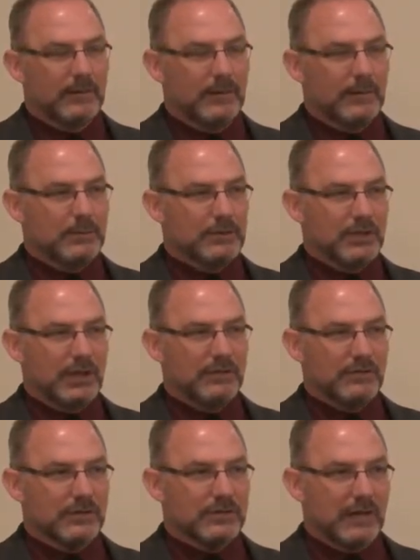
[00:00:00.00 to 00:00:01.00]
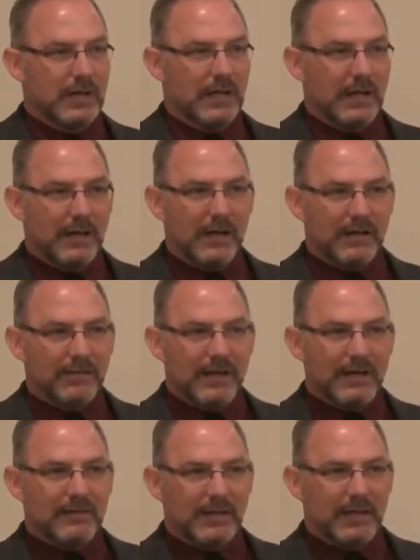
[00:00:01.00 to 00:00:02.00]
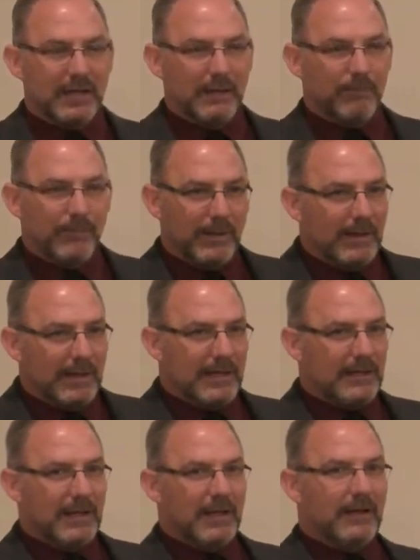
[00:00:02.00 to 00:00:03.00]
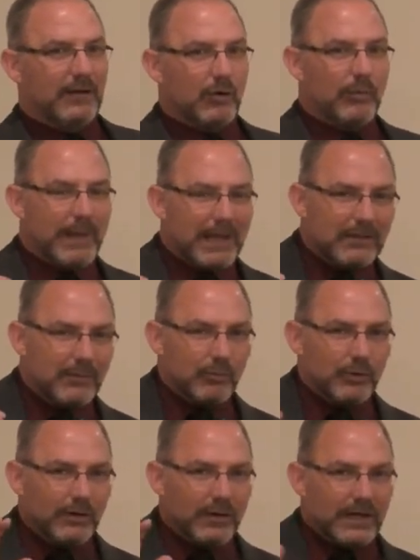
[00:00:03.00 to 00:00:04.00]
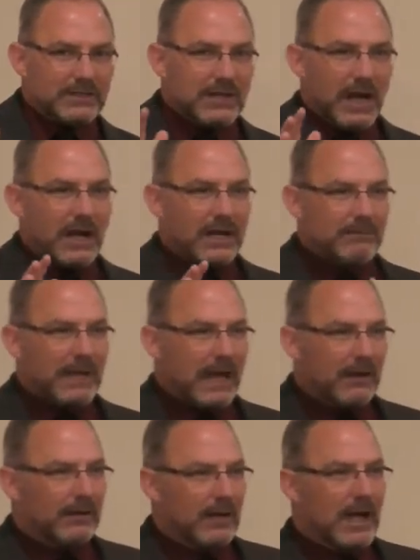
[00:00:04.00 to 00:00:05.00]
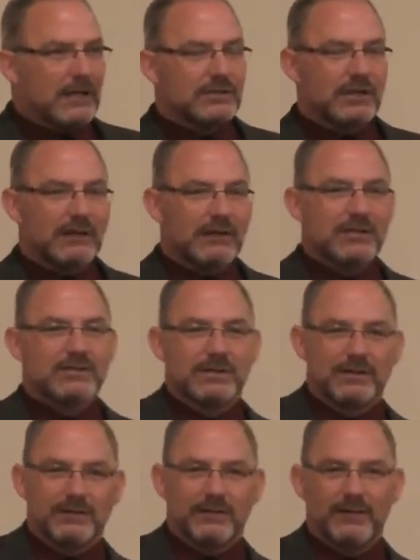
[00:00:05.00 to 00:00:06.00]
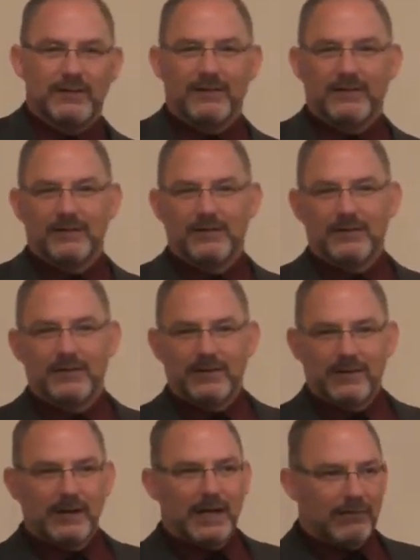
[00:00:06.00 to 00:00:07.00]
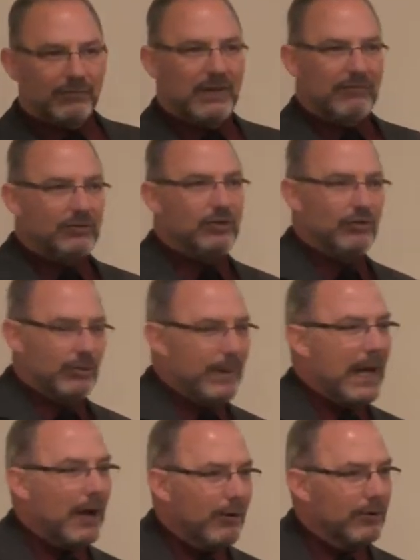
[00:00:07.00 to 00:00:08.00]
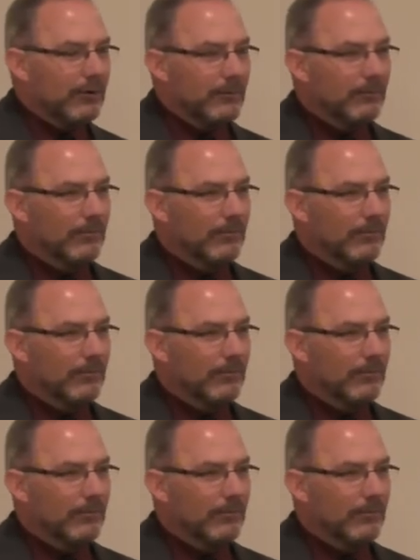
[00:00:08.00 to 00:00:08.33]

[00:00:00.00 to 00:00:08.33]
It was Jesus. And I, I think that he, he needed to make them realize, knock them down a notch, saying, listen, I've given you the power.